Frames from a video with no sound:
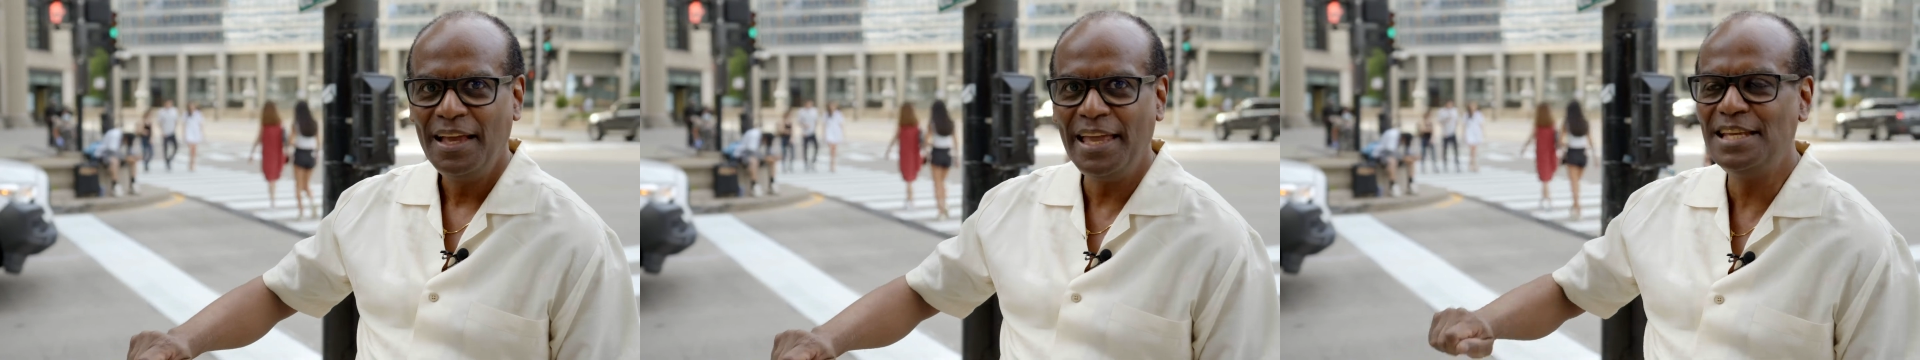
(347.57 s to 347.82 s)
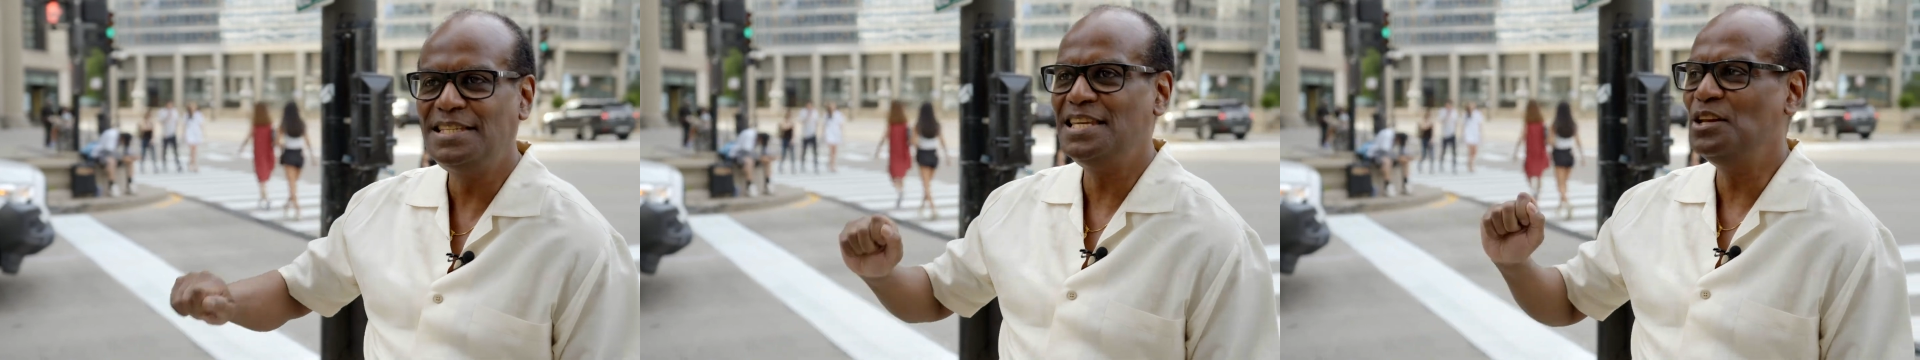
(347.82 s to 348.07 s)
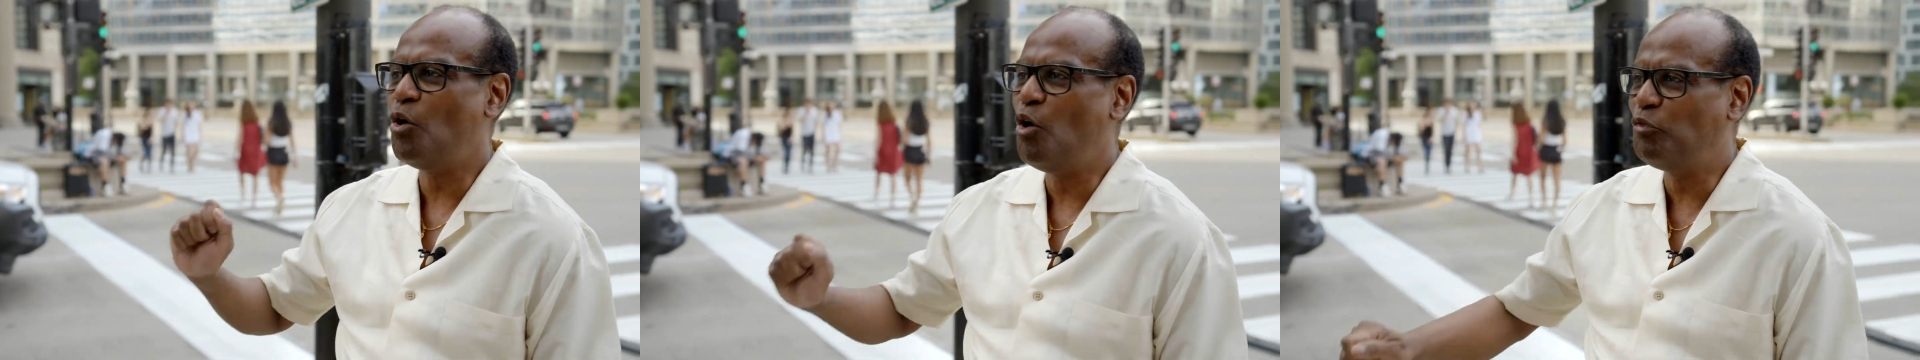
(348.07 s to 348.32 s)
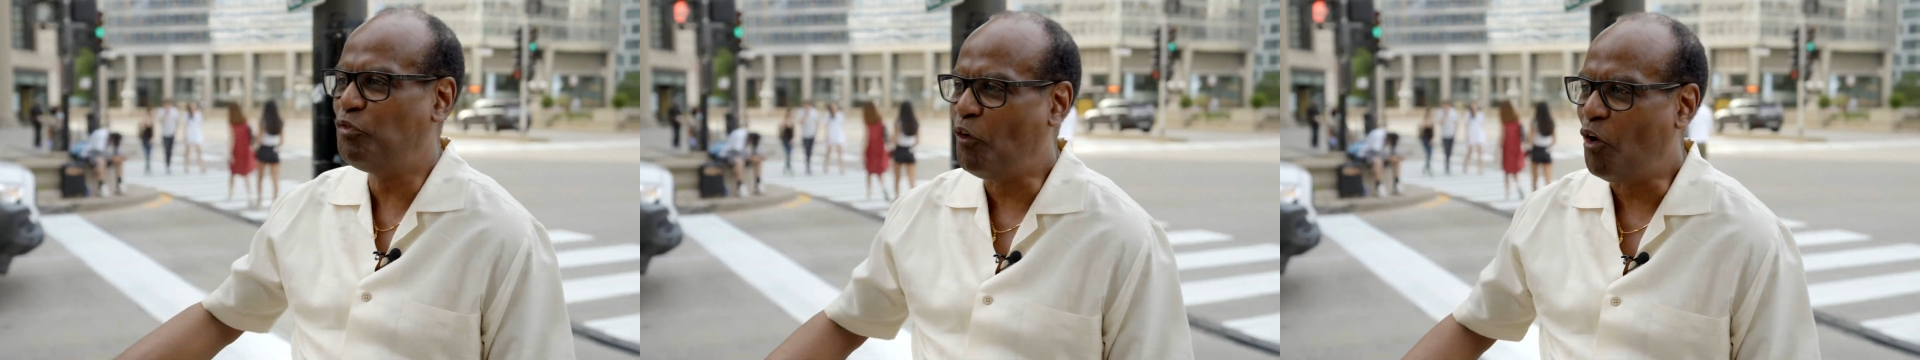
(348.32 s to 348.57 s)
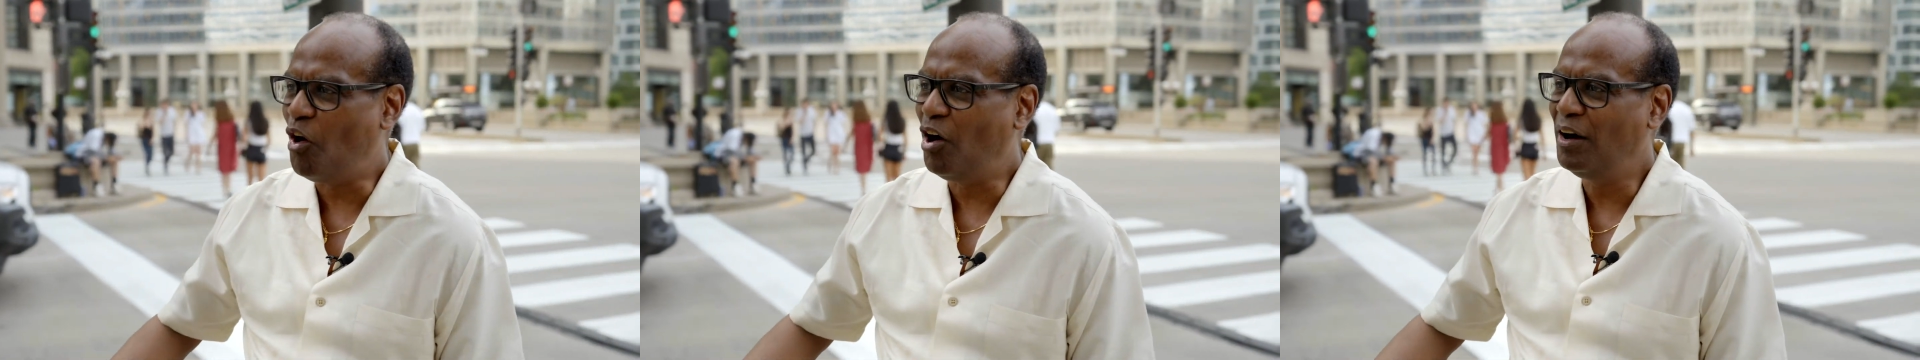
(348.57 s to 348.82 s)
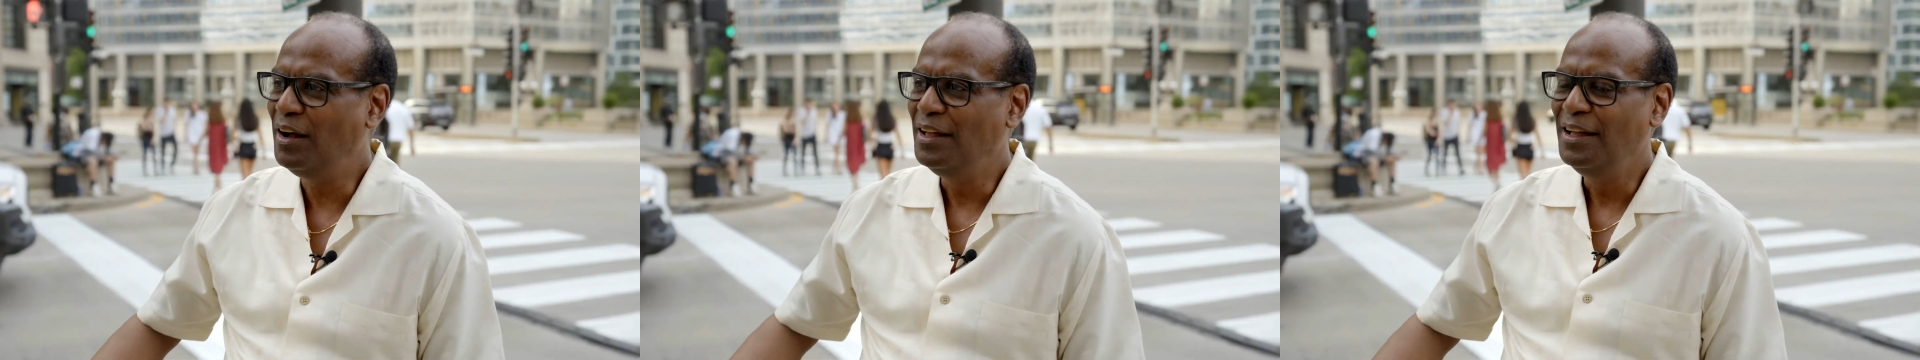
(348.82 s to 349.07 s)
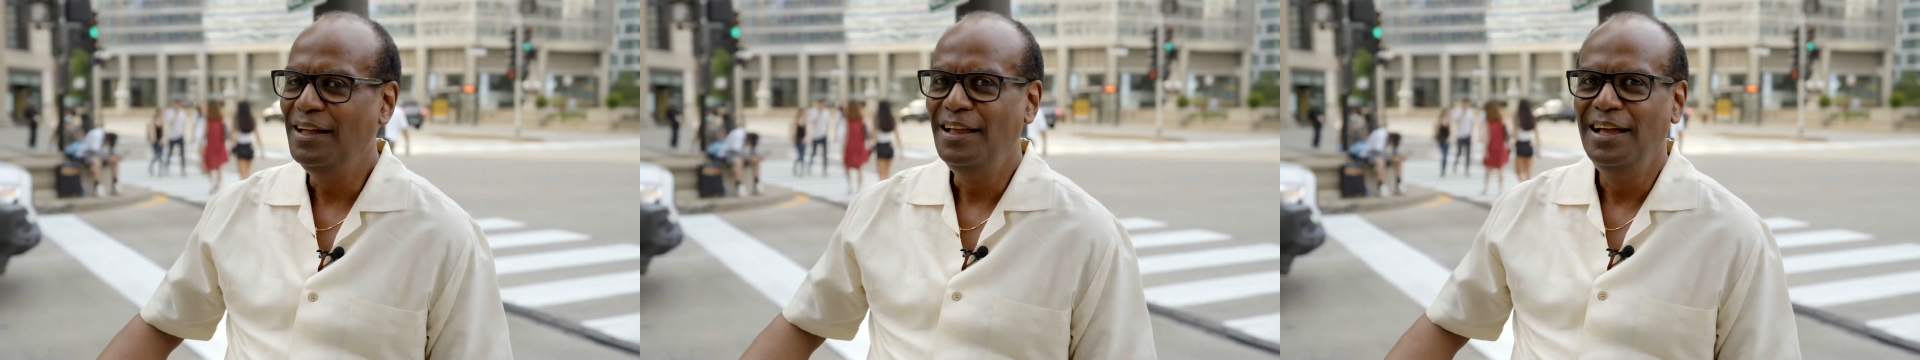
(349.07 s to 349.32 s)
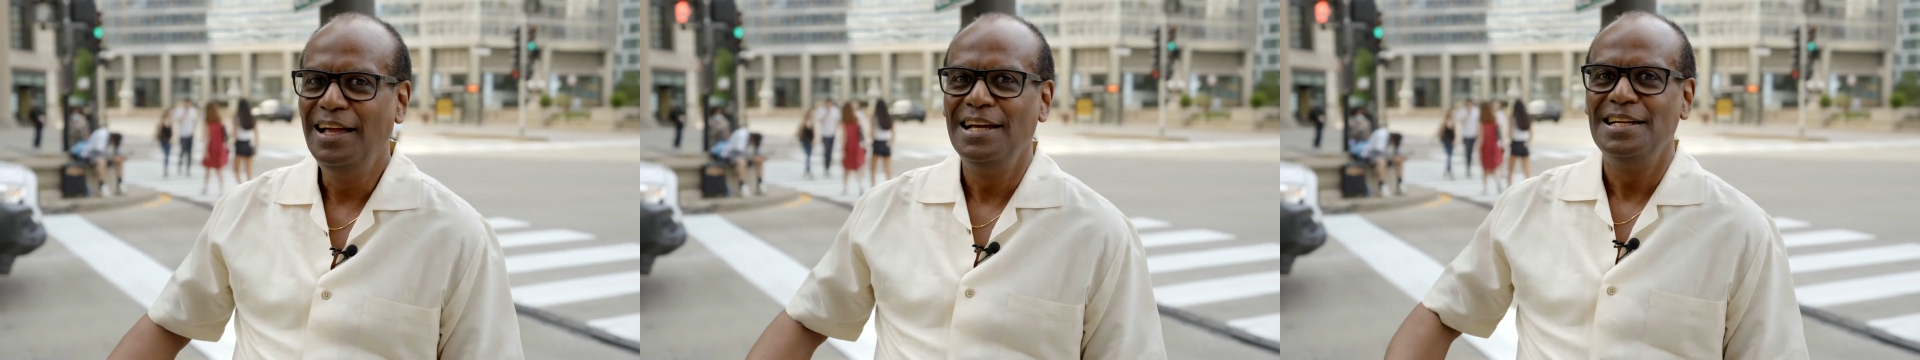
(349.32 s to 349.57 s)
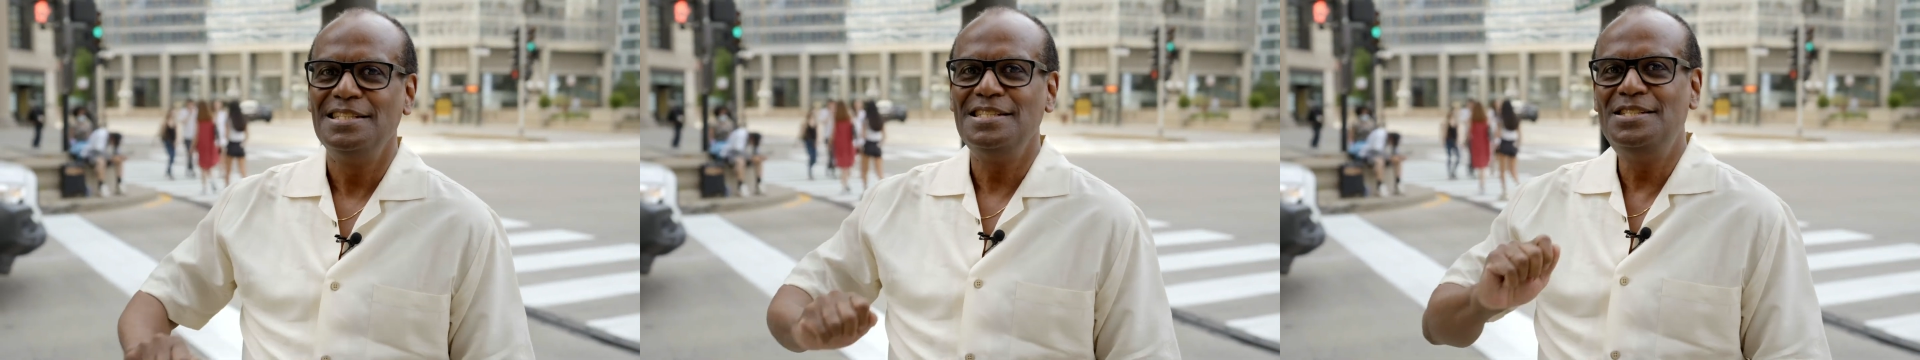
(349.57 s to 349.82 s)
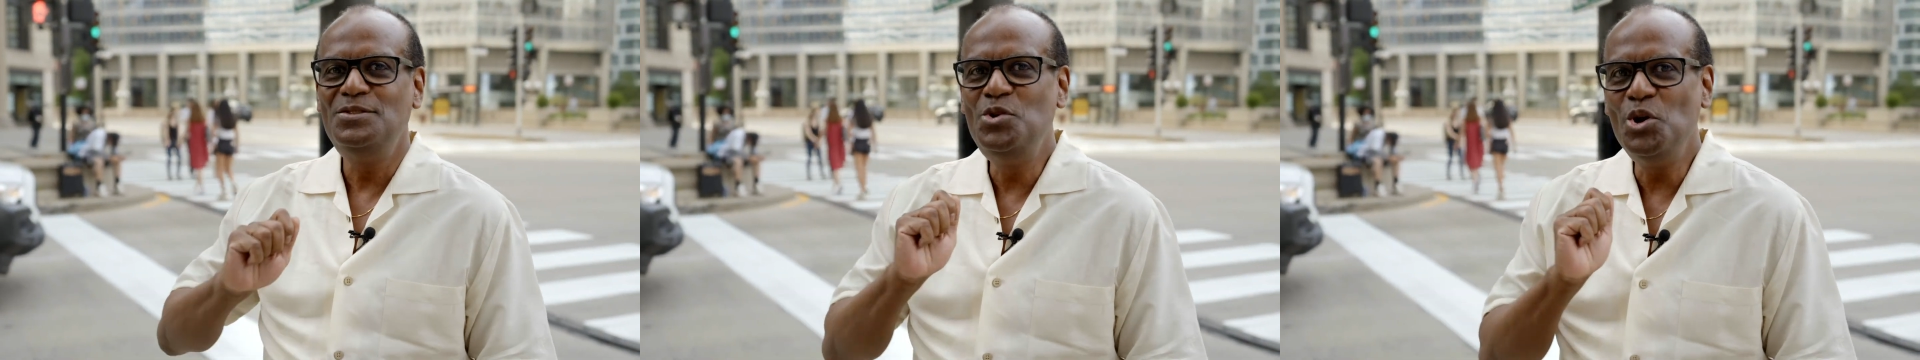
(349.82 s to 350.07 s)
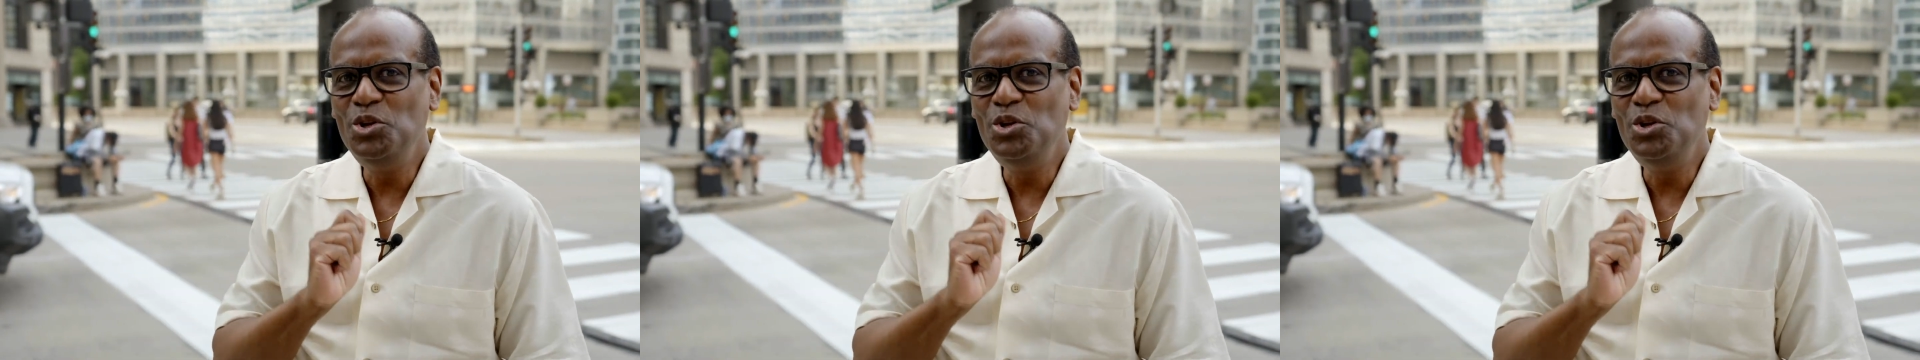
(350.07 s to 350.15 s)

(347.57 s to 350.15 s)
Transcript: 1804, the